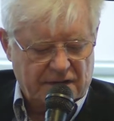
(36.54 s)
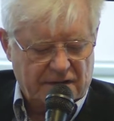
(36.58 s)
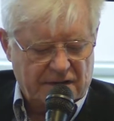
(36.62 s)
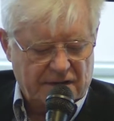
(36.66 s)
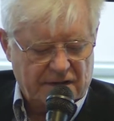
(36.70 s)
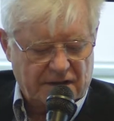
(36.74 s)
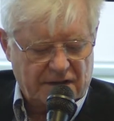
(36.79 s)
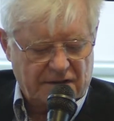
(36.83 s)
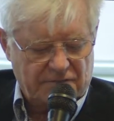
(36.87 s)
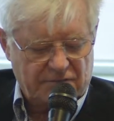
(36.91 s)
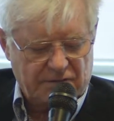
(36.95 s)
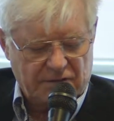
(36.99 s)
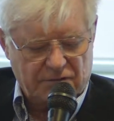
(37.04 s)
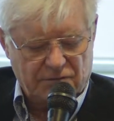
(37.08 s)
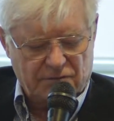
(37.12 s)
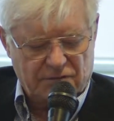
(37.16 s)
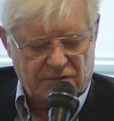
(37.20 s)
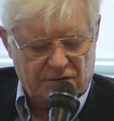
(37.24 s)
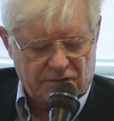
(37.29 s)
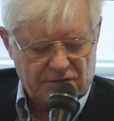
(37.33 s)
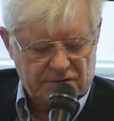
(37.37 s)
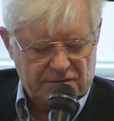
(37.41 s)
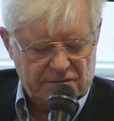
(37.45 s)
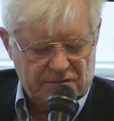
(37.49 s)
Having
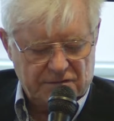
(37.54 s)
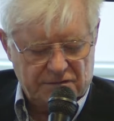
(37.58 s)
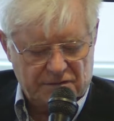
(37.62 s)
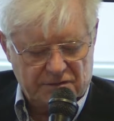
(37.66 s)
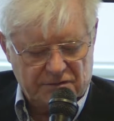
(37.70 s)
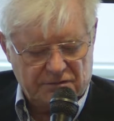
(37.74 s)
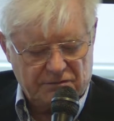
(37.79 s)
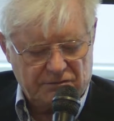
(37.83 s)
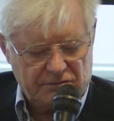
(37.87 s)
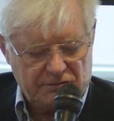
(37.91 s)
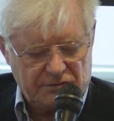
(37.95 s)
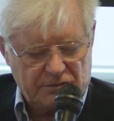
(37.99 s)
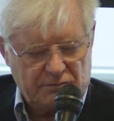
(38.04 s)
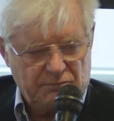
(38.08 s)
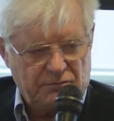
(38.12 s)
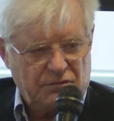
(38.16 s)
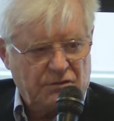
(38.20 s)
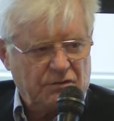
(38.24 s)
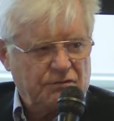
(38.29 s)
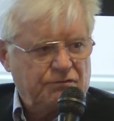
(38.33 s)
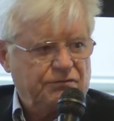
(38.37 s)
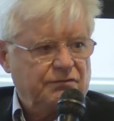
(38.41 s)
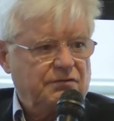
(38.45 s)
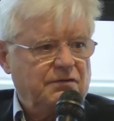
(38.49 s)
worked on the
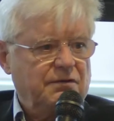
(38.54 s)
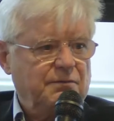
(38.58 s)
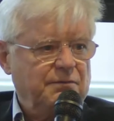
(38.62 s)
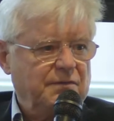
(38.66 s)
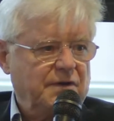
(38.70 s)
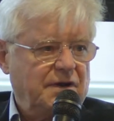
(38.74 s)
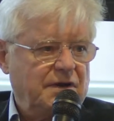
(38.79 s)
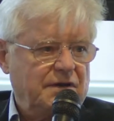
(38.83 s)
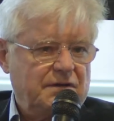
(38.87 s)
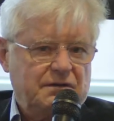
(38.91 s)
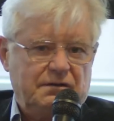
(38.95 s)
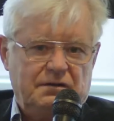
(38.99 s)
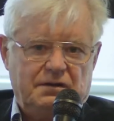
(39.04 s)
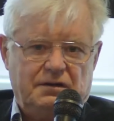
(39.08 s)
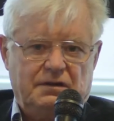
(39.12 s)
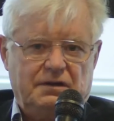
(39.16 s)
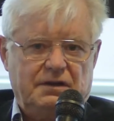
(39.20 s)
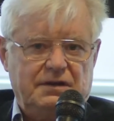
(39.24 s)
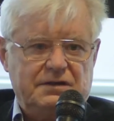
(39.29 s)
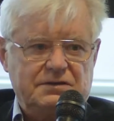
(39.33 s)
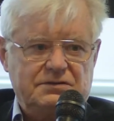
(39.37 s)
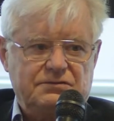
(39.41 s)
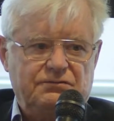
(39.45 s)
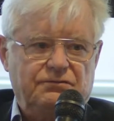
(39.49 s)
Holodomor for about at
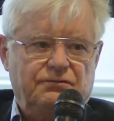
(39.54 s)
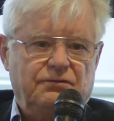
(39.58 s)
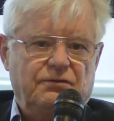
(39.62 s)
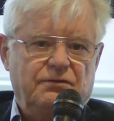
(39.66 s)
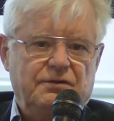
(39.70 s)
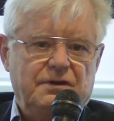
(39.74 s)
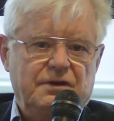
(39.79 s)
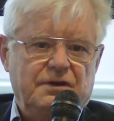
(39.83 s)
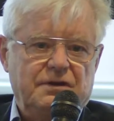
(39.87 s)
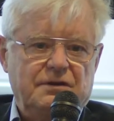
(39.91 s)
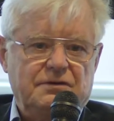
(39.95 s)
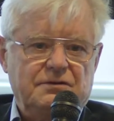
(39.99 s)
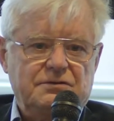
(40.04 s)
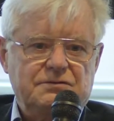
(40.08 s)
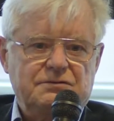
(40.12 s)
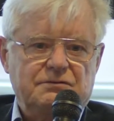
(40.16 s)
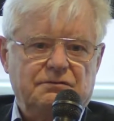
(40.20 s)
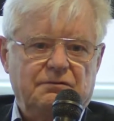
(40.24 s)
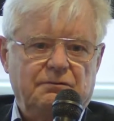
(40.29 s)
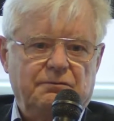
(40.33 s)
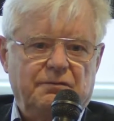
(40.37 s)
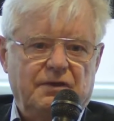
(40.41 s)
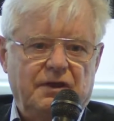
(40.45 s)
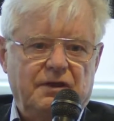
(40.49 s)
least 4 years
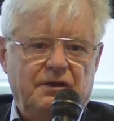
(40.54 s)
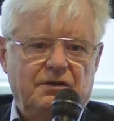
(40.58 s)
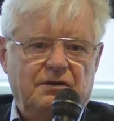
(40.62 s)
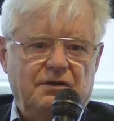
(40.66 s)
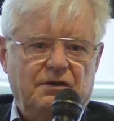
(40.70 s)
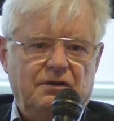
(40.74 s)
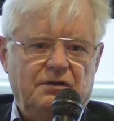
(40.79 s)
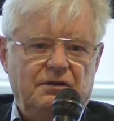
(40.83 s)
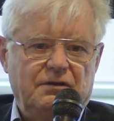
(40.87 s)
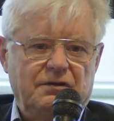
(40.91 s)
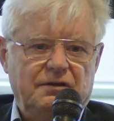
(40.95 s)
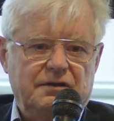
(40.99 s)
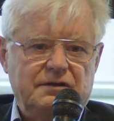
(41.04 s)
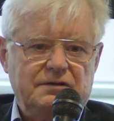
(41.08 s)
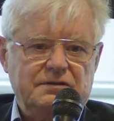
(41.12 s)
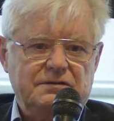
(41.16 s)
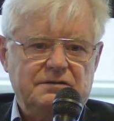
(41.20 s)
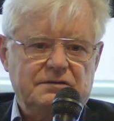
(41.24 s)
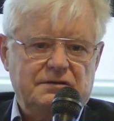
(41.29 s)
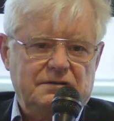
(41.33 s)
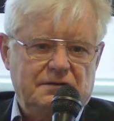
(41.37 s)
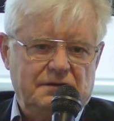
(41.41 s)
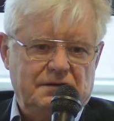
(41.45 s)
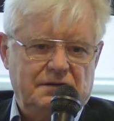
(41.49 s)
with my
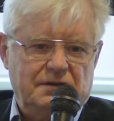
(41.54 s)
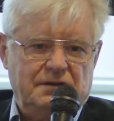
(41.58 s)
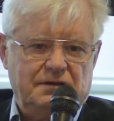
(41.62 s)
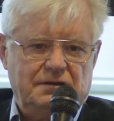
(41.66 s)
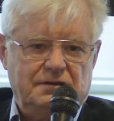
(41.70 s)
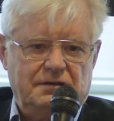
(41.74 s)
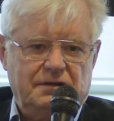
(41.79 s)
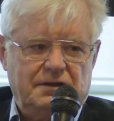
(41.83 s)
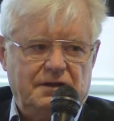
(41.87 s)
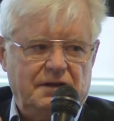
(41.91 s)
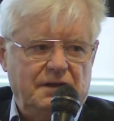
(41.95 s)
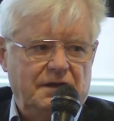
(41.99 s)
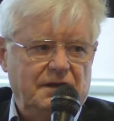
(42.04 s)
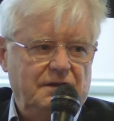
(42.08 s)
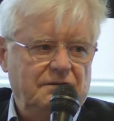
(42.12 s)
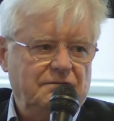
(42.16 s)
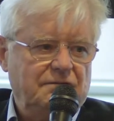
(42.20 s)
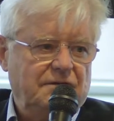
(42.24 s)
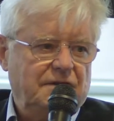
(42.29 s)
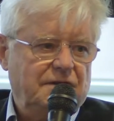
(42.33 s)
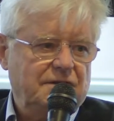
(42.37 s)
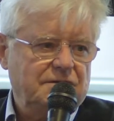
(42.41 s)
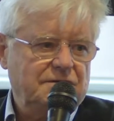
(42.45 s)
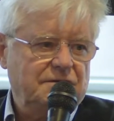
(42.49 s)
colleagues in
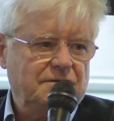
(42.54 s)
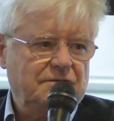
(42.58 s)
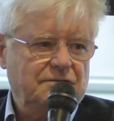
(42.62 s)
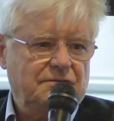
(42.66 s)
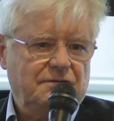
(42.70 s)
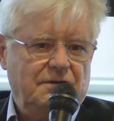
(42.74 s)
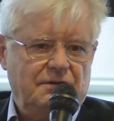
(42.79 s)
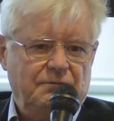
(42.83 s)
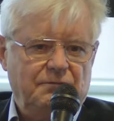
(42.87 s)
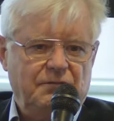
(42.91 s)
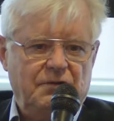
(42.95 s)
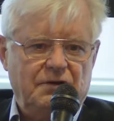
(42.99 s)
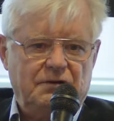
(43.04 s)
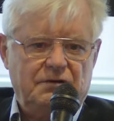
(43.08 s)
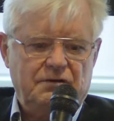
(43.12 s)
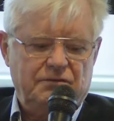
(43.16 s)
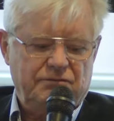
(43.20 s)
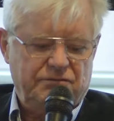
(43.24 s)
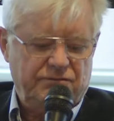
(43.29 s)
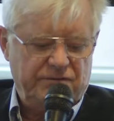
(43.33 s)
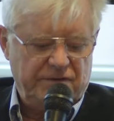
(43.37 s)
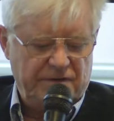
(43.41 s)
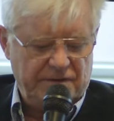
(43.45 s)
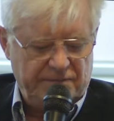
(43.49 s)
Kyiv Institute of
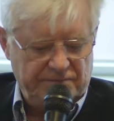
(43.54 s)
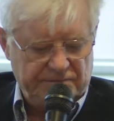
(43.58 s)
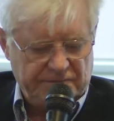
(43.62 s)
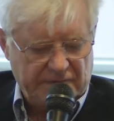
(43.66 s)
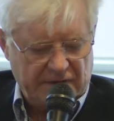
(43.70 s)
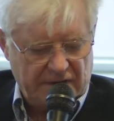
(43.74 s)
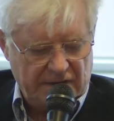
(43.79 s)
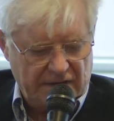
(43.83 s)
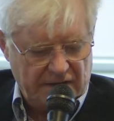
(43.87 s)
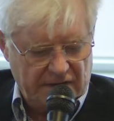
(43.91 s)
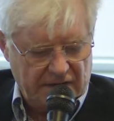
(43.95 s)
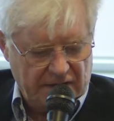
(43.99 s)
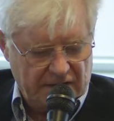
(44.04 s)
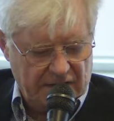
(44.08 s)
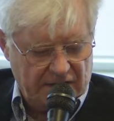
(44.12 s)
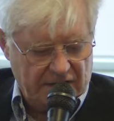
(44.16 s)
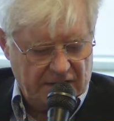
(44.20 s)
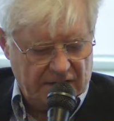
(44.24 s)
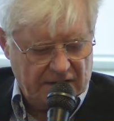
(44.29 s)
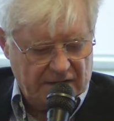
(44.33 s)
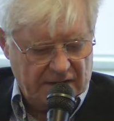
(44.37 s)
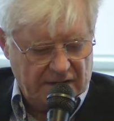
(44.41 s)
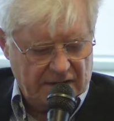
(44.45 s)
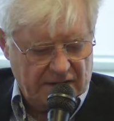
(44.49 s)
Demography,
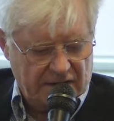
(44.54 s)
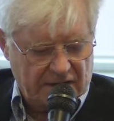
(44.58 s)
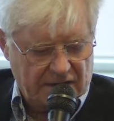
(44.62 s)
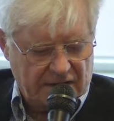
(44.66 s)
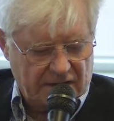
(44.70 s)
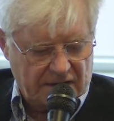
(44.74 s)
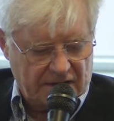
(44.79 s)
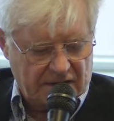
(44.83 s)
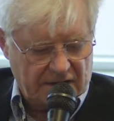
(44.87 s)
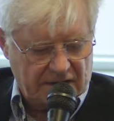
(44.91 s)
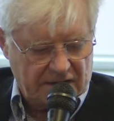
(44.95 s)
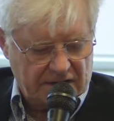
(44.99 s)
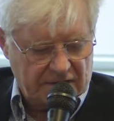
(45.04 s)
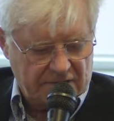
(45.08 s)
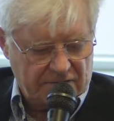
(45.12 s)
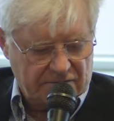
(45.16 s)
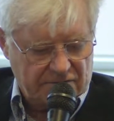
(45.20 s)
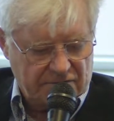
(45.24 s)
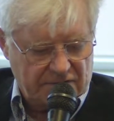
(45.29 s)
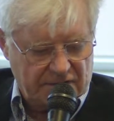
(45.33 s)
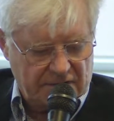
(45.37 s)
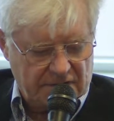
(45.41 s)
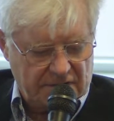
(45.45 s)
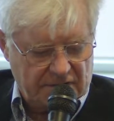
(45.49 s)
I
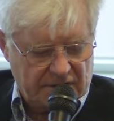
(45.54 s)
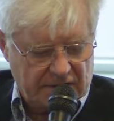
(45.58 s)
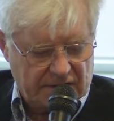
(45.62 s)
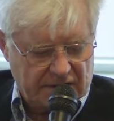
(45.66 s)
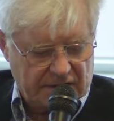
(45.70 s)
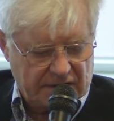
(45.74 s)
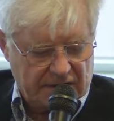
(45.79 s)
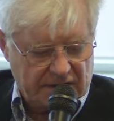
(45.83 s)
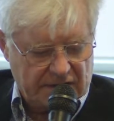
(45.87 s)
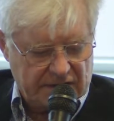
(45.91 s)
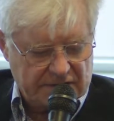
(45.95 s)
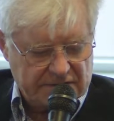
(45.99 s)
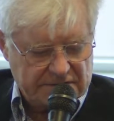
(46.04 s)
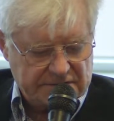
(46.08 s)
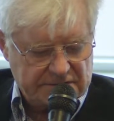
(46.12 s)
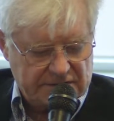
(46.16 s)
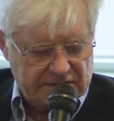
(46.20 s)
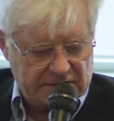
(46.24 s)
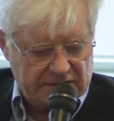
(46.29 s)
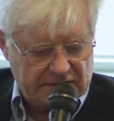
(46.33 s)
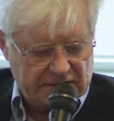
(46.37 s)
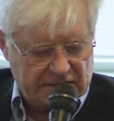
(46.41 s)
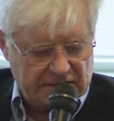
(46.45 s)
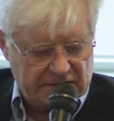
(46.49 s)
realized
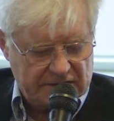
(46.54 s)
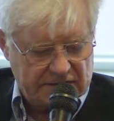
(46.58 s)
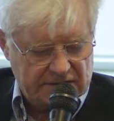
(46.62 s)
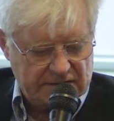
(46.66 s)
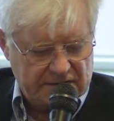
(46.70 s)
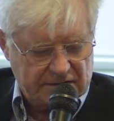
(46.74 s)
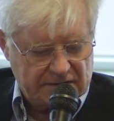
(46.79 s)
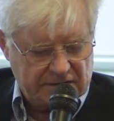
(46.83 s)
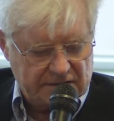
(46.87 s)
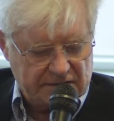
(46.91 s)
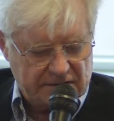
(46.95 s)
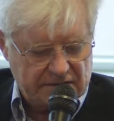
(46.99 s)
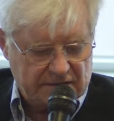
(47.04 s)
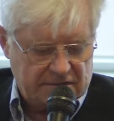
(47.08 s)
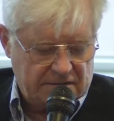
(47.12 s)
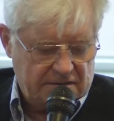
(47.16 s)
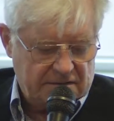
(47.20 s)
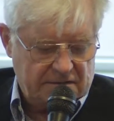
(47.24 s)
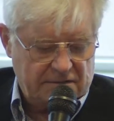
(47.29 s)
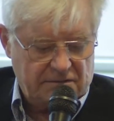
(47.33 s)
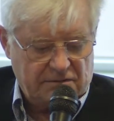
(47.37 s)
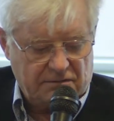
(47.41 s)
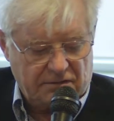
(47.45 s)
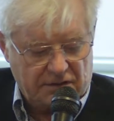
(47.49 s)
that
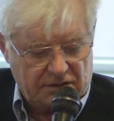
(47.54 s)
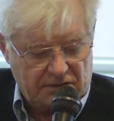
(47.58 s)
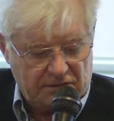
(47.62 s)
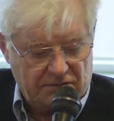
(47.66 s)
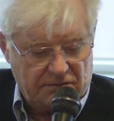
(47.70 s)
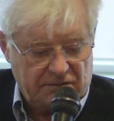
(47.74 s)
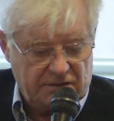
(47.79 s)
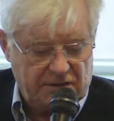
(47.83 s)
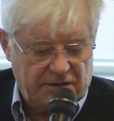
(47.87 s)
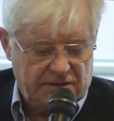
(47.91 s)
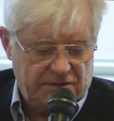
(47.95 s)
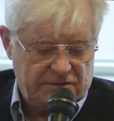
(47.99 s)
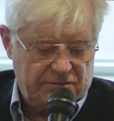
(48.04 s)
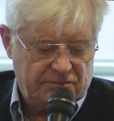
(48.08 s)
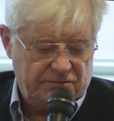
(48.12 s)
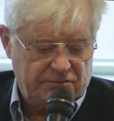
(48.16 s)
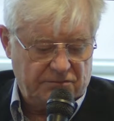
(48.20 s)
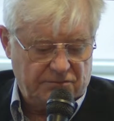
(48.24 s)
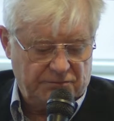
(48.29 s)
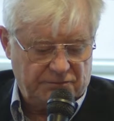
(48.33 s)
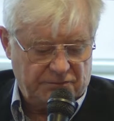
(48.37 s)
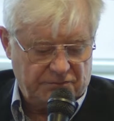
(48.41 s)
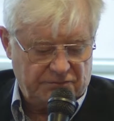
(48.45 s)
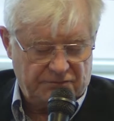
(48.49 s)
according
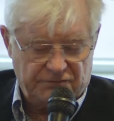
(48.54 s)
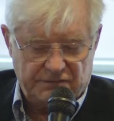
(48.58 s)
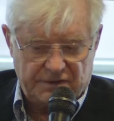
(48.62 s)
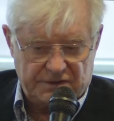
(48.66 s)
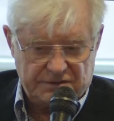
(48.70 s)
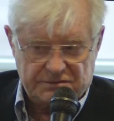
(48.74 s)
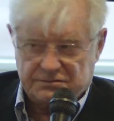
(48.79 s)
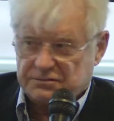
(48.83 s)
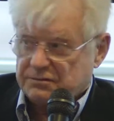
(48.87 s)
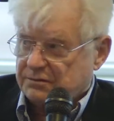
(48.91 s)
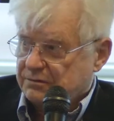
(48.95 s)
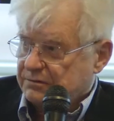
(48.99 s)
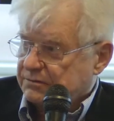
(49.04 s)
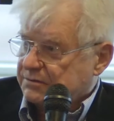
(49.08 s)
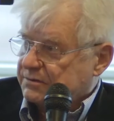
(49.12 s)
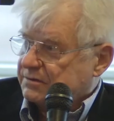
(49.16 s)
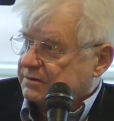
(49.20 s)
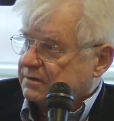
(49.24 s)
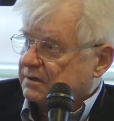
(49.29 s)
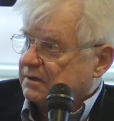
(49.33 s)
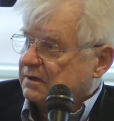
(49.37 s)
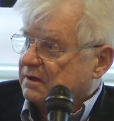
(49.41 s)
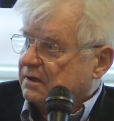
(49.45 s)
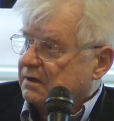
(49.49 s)
to professors